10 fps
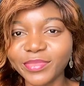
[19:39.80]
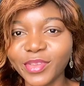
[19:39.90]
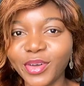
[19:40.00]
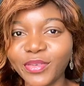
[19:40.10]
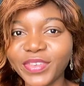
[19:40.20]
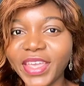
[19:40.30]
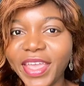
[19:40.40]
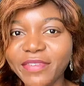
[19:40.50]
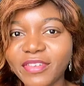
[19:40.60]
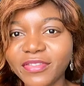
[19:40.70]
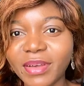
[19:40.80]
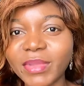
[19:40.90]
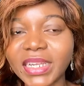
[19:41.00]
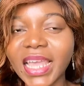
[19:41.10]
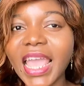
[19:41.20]
of every
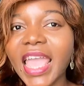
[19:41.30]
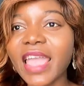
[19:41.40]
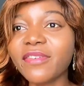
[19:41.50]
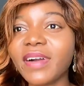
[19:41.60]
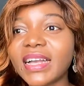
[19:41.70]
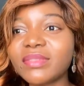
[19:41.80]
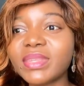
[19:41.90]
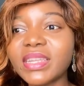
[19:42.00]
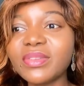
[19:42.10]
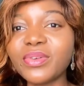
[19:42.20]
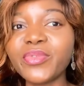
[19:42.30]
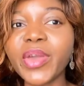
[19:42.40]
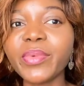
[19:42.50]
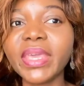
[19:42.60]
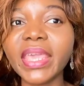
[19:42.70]
family. In fact, we didn't know
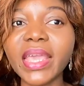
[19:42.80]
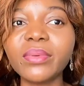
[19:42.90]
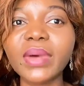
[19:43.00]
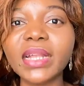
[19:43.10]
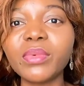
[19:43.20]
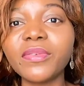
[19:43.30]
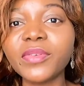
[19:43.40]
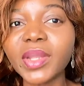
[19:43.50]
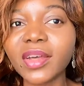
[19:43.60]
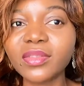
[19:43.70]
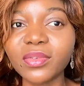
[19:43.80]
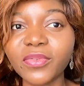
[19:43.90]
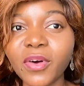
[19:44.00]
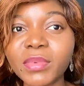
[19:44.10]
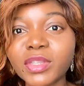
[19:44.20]
when we came and we filled out the
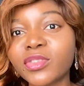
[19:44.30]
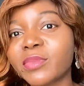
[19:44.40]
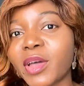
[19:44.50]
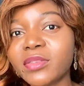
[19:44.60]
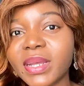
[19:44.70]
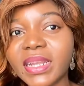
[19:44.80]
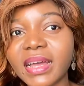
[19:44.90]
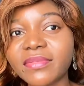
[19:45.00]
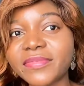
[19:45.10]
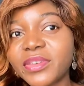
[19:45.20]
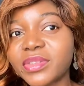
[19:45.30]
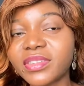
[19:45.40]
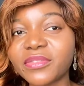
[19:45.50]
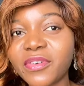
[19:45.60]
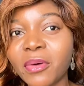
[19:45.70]
forms. It was my husband that filled
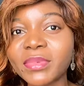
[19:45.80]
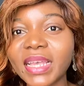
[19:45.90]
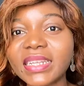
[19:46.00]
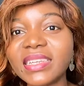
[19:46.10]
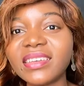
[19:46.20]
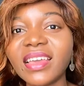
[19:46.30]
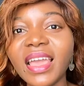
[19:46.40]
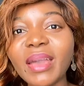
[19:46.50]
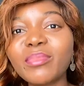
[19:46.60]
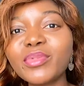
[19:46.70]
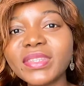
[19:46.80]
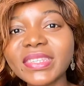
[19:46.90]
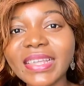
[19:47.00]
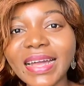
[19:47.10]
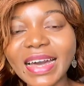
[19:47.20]
the forms and he put
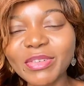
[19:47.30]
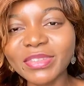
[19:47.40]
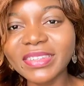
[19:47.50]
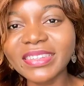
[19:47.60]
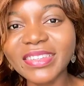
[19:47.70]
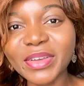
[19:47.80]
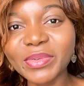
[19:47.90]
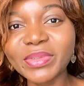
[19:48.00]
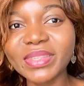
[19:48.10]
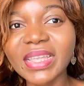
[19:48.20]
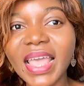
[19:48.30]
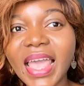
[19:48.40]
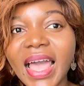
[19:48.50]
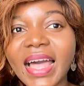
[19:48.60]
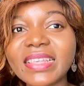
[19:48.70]
his account details
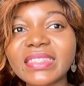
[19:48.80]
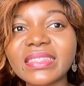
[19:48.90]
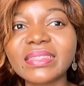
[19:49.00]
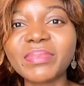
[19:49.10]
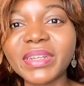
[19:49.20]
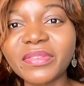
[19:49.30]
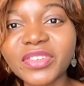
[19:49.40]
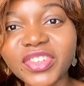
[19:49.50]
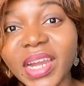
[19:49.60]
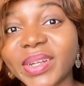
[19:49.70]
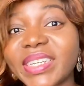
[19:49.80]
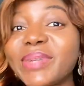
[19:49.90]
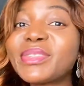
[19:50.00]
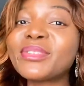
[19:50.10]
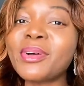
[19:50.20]
as the beneficiary. They
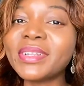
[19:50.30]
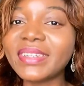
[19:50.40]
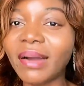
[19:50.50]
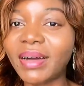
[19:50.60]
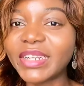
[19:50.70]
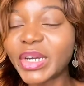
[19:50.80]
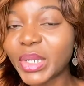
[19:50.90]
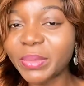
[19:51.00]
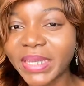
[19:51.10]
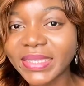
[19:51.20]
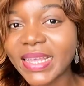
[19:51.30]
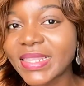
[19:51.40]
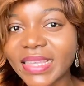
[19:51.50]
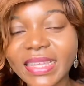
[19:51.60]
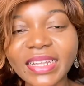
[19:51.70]
returned our documents and
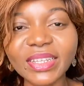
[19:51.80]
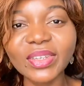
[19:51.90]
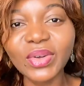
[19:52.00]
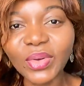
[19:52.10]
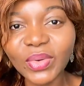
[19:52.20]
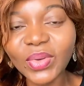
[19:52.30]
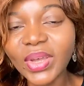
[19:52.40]
said that no,